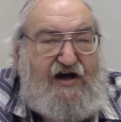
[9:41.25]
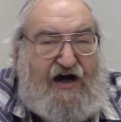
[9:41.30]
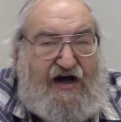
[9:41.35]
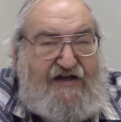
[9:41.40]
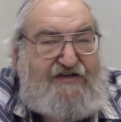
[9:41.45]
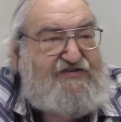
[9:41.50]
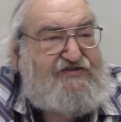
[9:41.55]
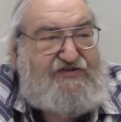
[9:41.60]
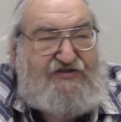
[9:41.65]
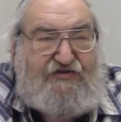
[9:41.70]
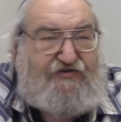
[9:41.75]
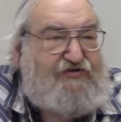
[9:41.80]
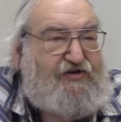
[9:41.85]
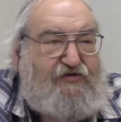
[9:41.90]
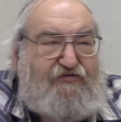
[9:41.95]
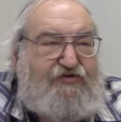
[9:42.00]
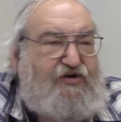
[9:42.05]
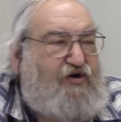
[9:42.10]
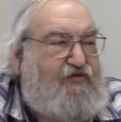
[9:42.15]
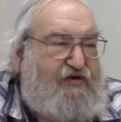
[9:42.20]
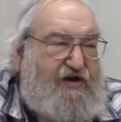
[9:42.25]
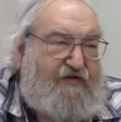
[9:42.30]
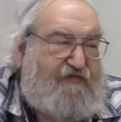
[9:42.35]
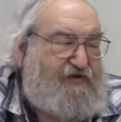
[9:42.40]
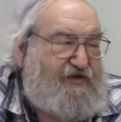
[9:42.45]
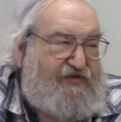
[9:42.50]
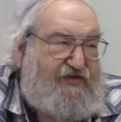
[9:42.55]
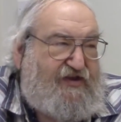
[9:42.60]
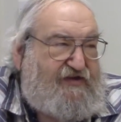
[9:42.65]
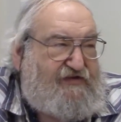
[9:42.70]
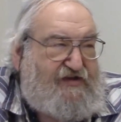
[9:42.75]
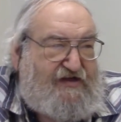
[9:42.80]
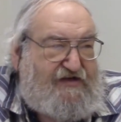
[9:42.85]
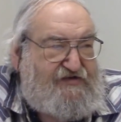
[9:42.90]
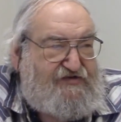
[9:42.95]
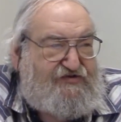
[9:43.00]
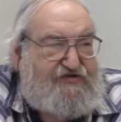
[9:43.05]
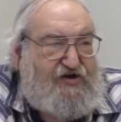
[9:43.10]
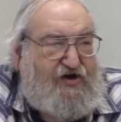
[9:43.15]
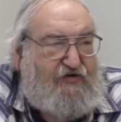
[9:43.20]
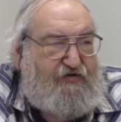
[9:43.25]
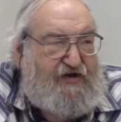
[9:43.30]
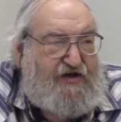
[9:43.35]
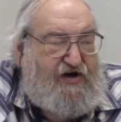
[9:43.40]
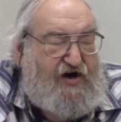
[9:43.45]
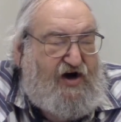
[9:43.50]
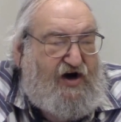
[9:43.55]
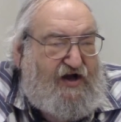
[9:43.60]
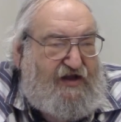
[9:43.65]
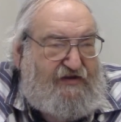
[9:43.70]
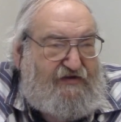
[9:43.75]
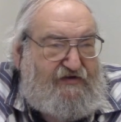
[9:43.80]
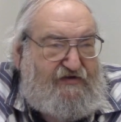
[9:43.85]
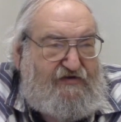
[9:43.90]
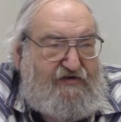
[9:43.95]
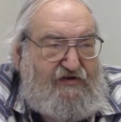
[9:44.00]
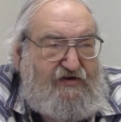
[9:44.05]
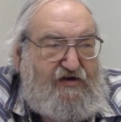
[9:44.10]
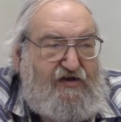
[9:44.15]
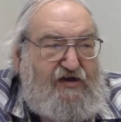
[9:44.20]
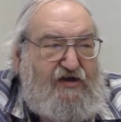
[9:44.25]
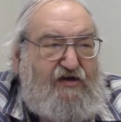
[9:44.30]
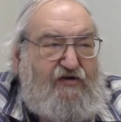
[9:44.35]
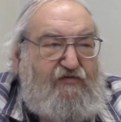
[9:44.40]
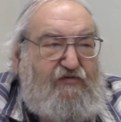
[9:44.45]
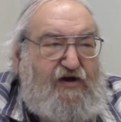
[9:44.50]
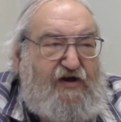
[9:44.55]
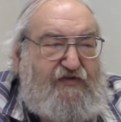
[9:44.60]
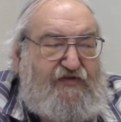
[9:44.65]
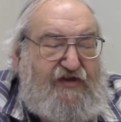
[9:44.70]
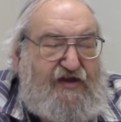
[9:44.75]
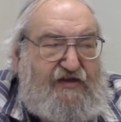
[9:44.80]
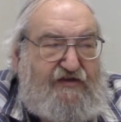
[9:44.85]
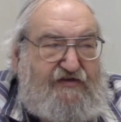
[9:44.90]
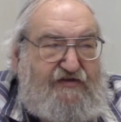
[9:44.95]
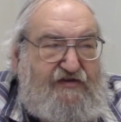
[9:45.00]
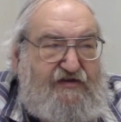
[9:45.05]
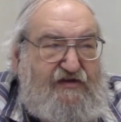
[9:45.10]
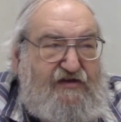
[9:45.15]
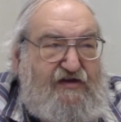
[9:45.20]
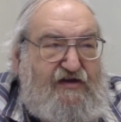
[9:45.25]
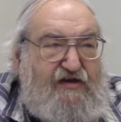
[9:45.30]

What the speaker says: I still don't know everything that is going on with it.